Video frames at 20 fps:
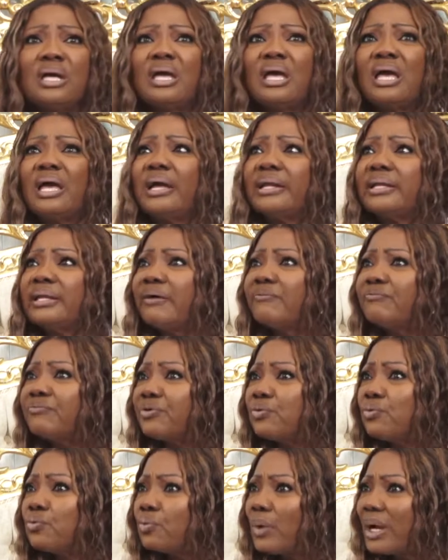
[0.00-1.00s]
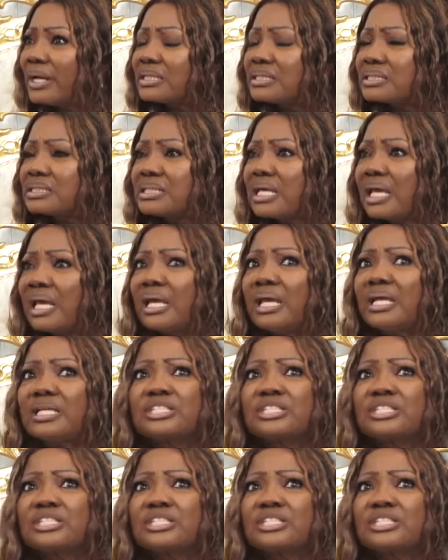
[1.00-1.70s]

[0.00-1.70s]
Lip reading: And every Wednesday,